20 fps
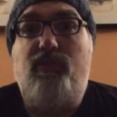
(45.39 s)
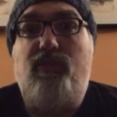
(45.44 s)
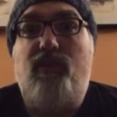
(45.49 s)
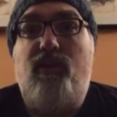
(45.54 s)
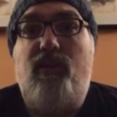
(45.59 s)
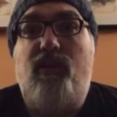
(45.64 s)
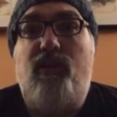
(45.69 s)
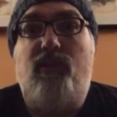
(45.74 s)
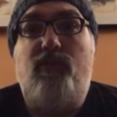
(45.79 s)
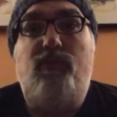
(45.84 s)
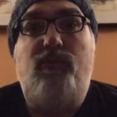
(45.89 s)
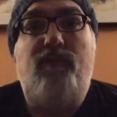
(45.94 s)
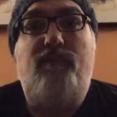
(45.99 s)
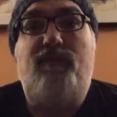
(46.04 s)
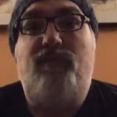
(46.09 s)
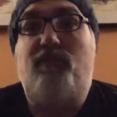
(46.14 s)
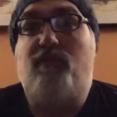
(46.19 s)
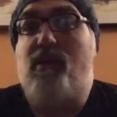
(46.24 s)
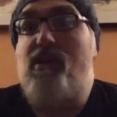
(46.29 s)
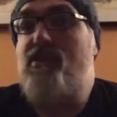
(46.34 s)

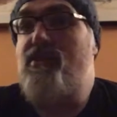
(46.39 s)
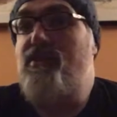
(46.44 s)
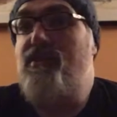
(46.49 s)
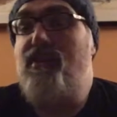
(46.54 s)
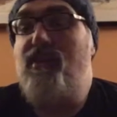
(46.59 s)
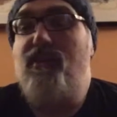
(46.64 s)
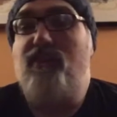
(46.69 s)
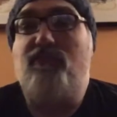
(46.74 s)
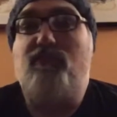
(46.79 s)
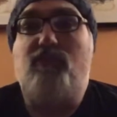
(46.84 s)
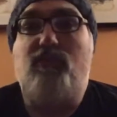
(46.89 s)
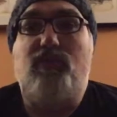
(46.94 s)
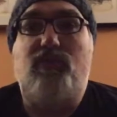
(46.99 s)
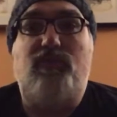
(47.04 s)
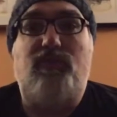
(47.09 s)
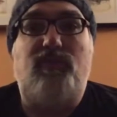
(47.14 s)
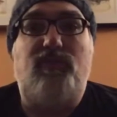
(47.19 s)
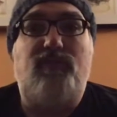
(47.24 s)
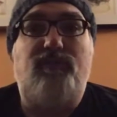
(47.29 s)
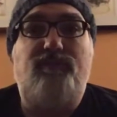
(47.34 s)
whoever's watching these
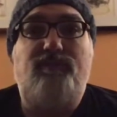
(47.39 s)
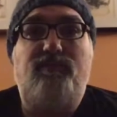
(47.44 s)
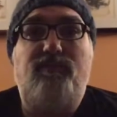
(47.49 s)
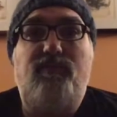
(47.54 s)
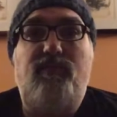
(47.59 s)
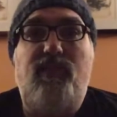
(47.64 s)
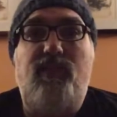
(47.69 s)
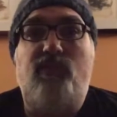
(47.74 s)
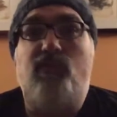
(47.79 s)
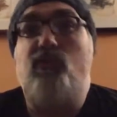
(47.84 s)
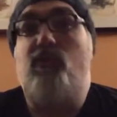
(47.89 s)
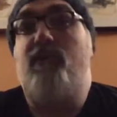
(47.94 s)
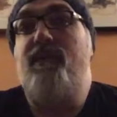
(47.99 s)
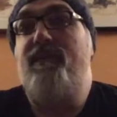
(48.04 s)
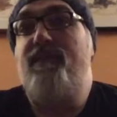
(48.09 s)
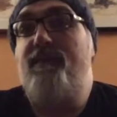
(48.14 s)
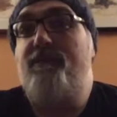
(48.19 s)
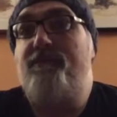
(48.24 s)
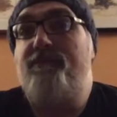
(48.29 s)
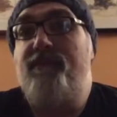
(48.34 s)
will enjoy
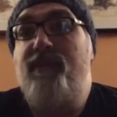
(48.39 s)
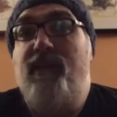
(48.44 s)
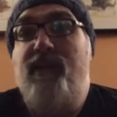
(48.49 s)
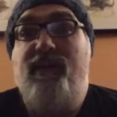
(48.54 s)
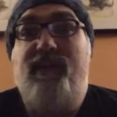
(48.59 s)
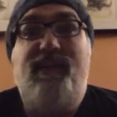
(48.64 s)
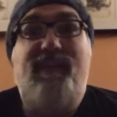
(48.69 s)
them,